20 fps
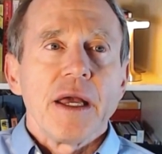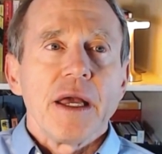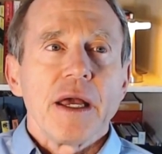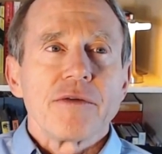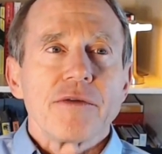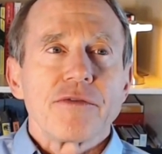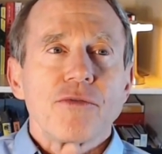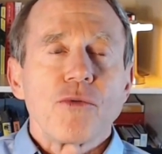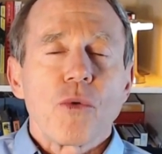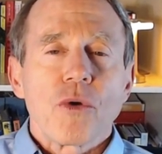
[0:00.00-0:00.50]

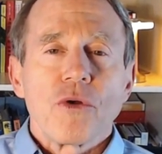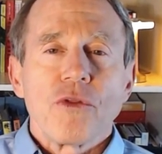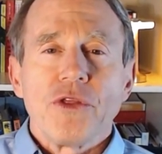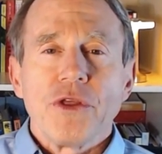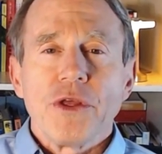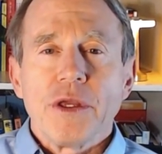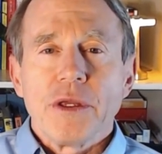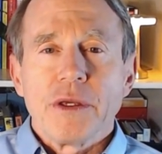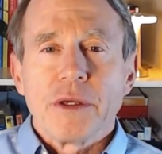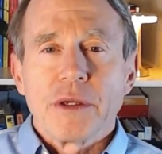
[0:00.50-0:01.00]
for
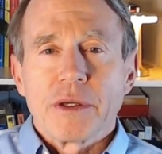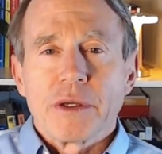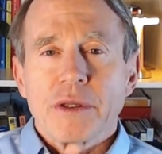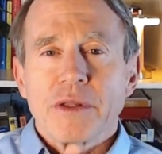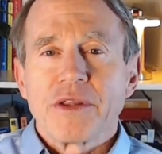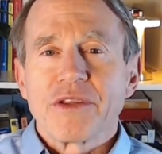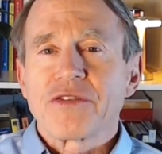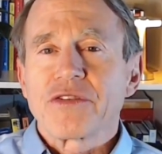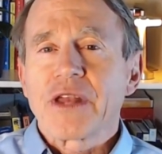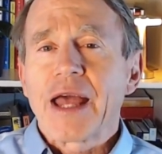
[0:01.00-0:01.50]
the
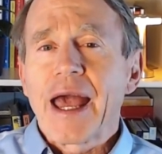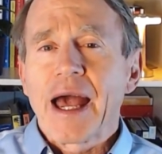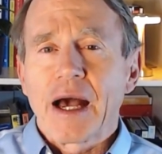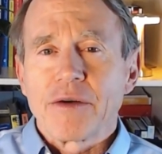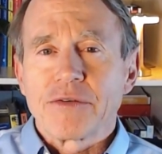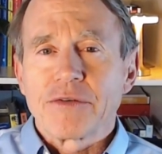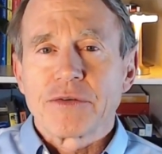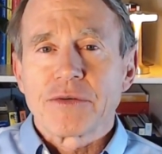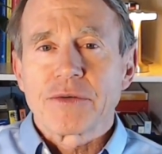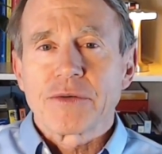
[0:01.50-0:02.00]

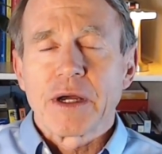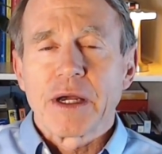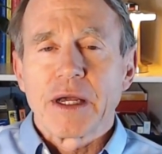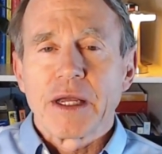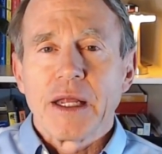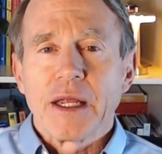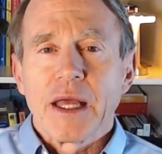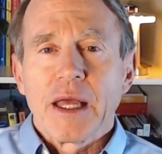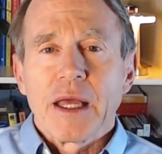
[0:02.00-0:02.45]
staff, right?